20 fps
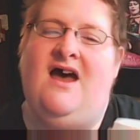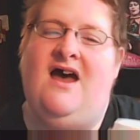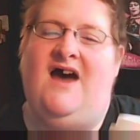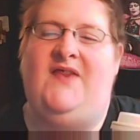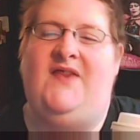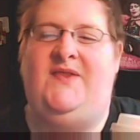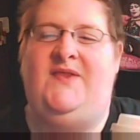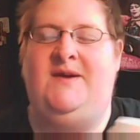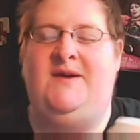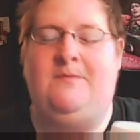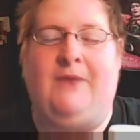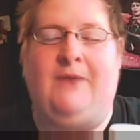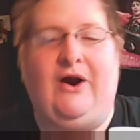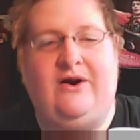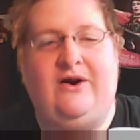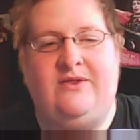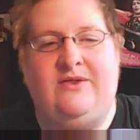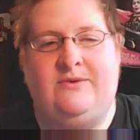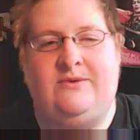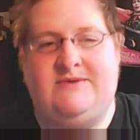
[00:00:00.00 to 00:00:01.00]
I think
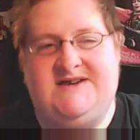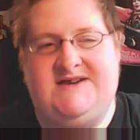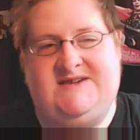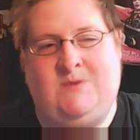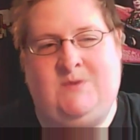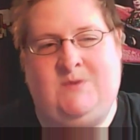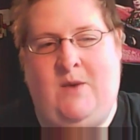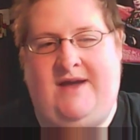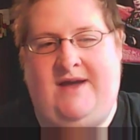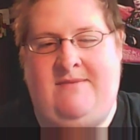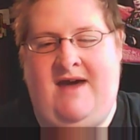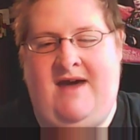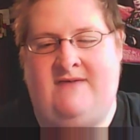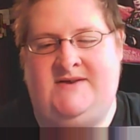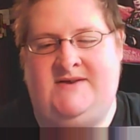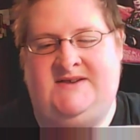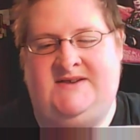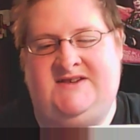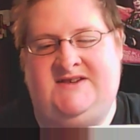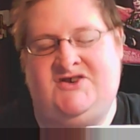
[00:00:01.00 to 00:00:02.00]
part of the reason why I'm
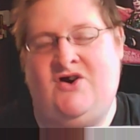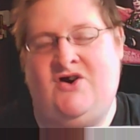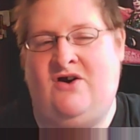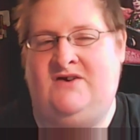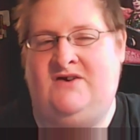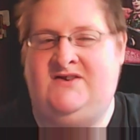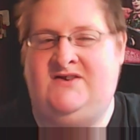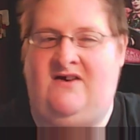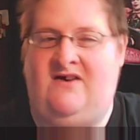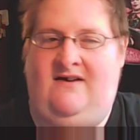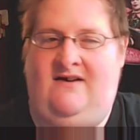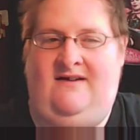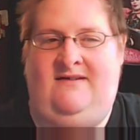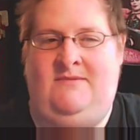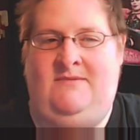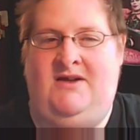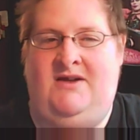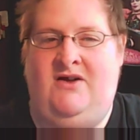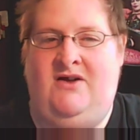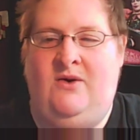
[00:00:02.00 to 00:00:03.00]
having such a hard
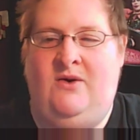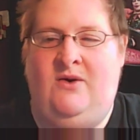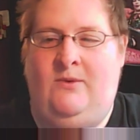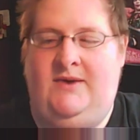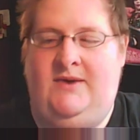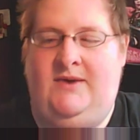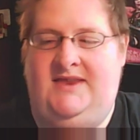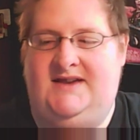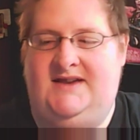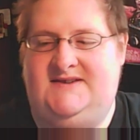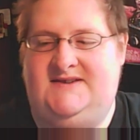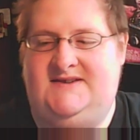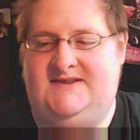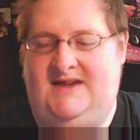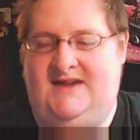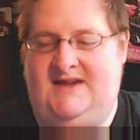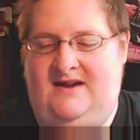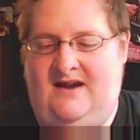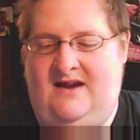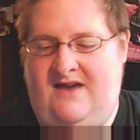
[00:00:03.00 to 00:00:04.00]
time with this is
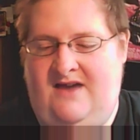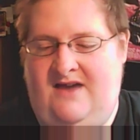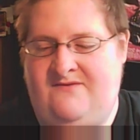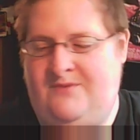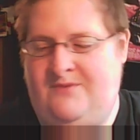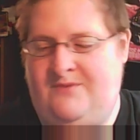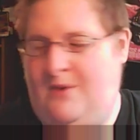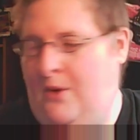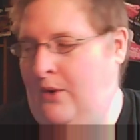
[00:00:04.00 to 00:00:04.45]
that I've